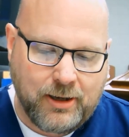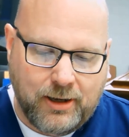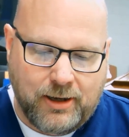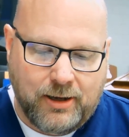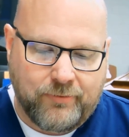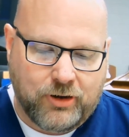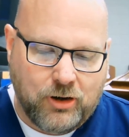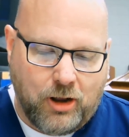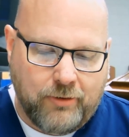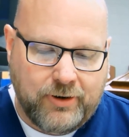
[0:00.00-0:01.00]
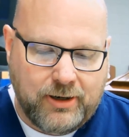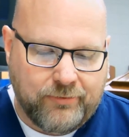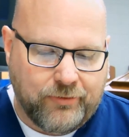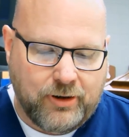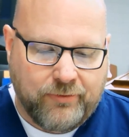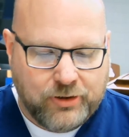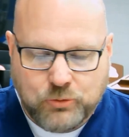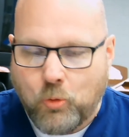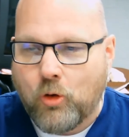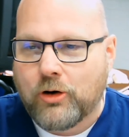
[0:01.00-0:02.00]
The clothing, if it's
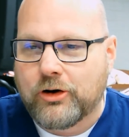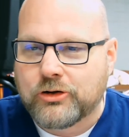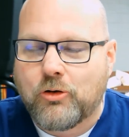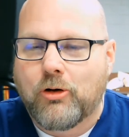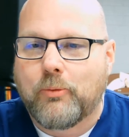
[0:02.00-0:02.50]
worn or torn,